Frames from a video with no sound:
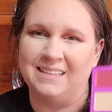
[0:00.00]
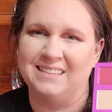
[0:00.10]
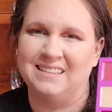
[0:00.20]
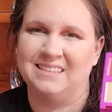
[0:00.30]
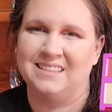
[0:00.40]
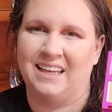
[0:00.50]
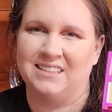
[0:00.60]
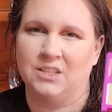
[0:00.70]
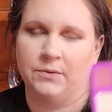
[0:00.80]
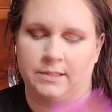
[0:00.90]
yeah,
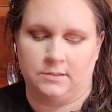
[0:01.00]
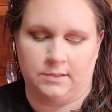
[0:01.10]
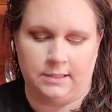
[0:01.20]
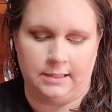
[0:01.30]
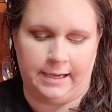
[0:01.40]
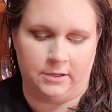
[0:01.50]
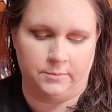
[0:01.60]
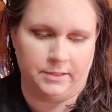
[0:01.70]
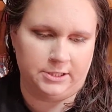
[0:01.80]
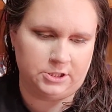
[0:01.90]
let's go with this one, the lighter
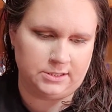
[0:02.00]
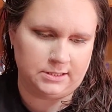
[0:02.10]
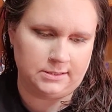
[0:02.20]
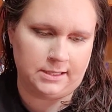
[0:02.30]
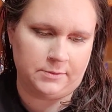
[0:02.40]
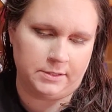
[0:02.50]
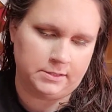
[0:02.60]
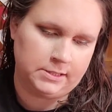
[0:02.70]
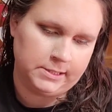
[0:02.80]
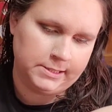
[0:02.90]
blush. Does this say what
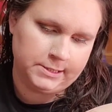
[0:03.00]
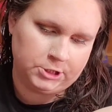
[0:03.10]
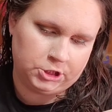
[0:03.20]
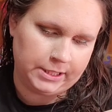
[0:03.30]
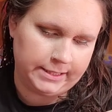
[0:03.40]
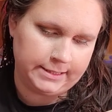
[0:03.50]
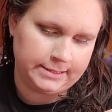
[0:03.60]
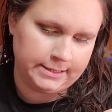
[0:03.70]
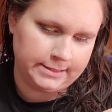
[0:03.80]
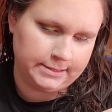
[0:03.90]
shade
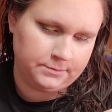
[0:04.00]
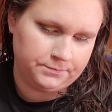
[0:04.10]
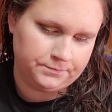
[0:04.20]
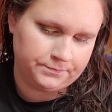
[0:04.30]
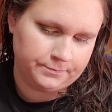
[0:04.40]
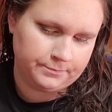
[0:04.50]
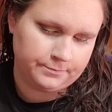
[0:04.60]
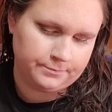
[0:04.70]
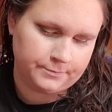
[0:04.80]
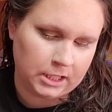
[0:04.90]
this is?
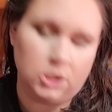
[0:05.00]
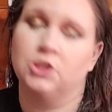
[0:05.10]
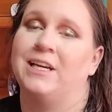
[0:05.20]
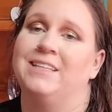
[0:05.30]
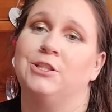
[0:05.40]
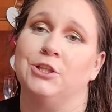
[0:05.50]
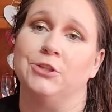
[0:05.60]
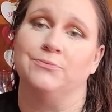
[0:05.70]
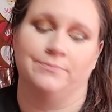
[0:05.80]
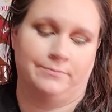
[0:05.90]
Shade
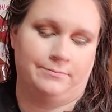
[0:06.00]
2.